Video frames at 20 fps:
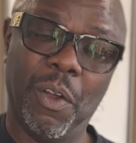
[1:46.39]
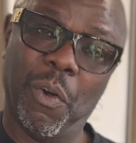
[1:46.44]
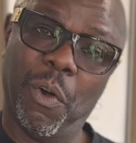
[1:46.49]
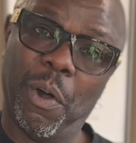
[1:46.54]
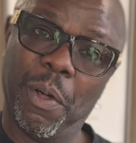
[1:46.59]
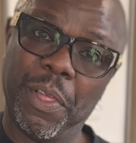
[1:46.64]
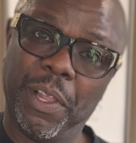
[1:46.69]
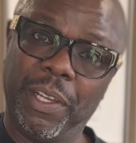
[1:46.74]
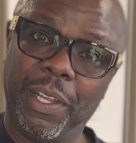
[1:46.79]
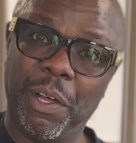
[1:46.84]

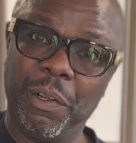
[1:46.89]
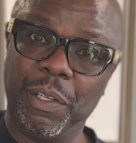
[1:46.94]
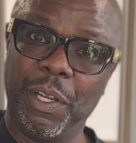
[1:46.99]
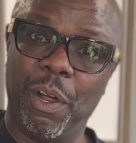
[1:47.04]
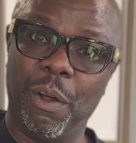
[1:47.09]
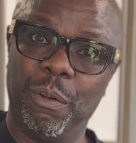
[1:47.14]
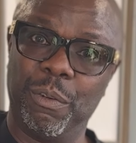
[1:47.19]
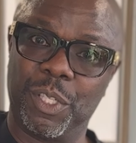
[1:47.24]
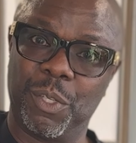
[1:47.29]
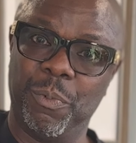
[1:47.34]
or the low
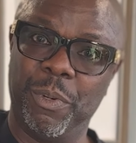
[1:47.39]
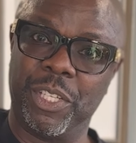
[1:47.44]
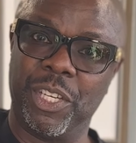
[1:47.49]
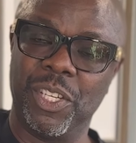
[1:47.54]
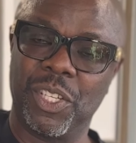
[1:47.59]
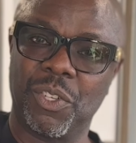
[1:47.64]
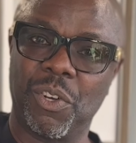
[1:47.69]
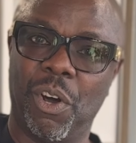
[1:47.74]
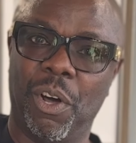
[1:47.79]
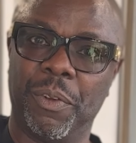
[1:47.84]
lows, which
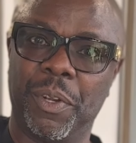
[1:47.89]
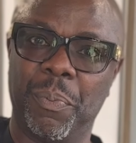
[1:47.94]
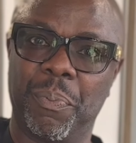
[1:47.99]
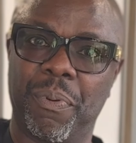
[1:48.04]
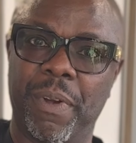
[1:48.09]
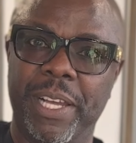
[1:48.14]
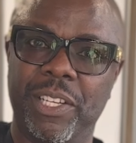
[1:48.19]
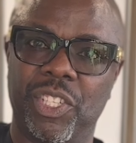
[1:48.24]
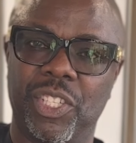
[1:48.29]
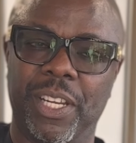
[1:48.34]
is called
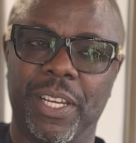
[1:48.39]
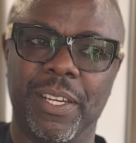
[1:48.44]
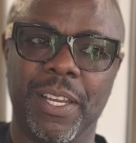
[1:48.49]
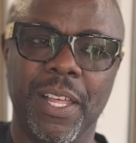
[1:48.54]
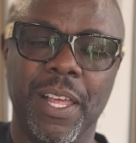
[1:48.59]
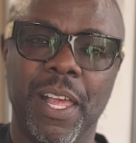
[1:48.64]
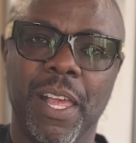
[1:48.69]
depression.